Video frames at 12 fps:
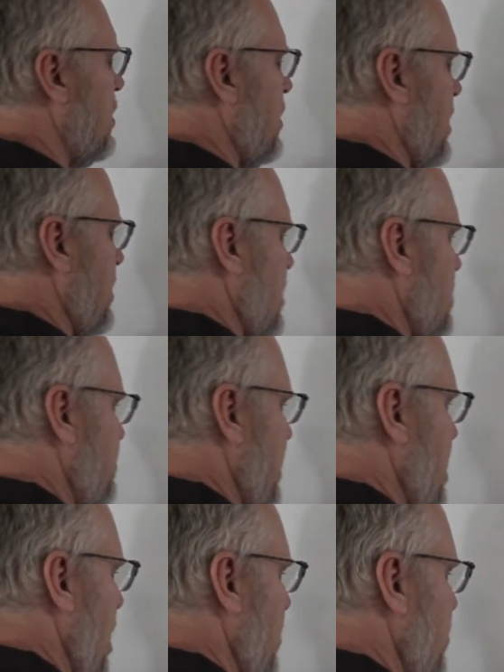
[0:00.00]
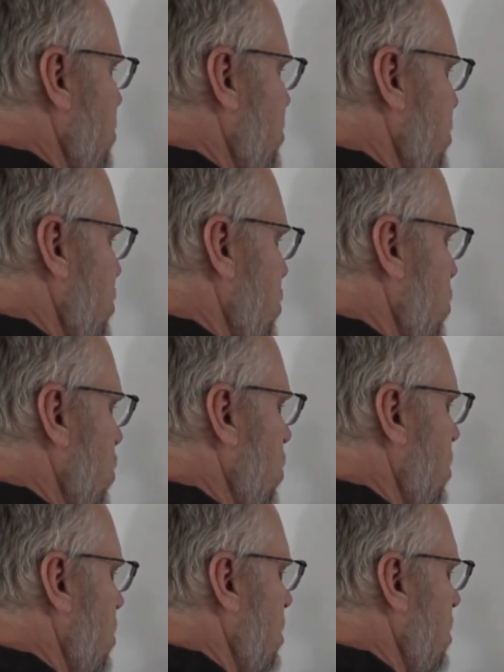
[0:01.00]
This becomes 2.
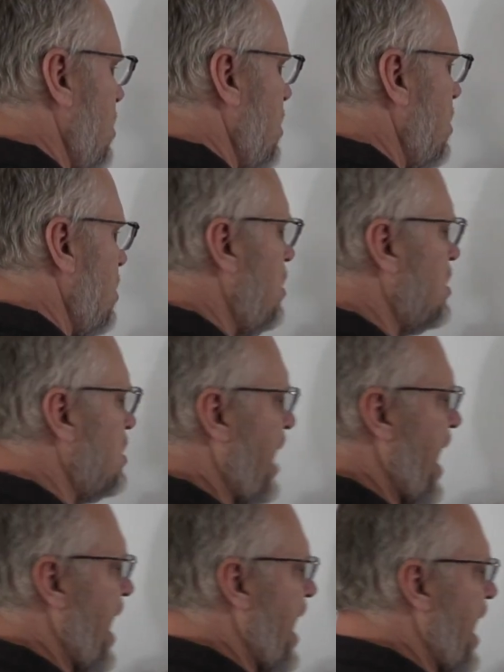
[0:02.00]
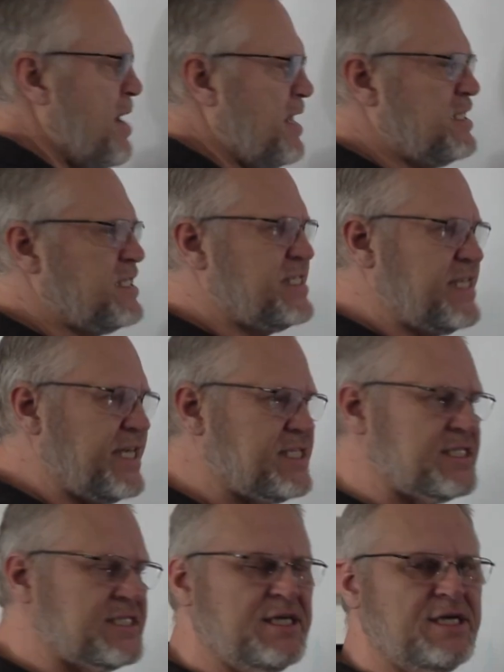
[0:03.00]
8 minus
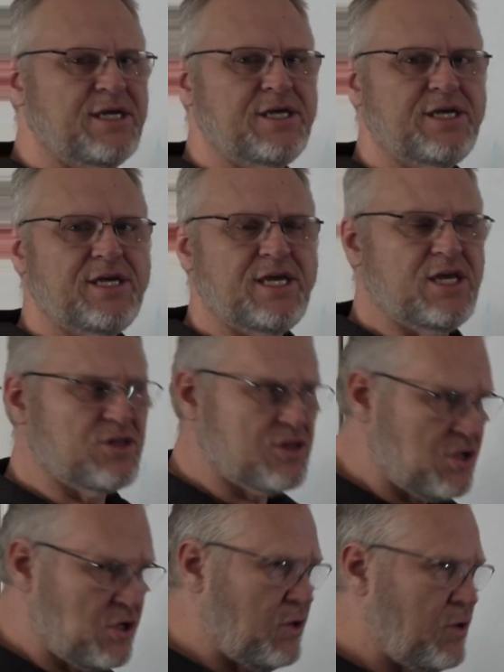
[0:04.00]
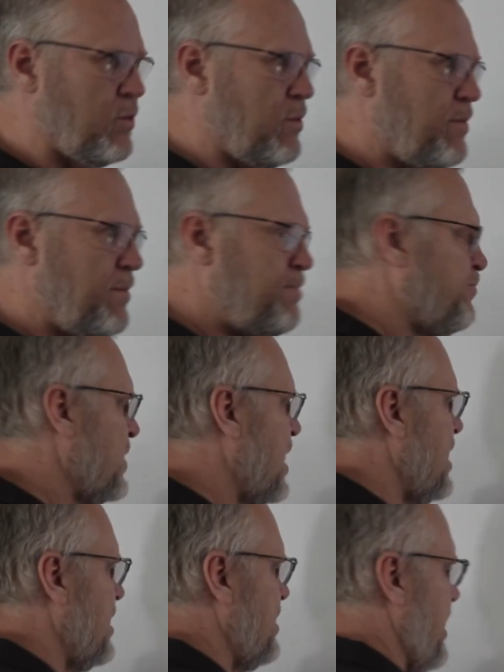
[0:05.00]
6 is 2.
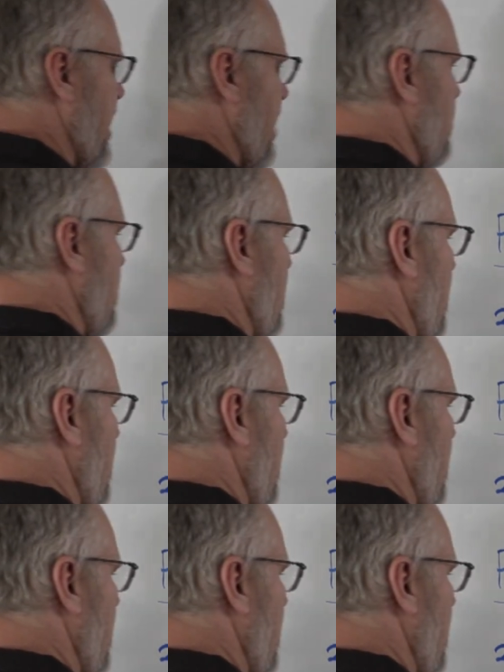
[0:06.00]
Now we're going to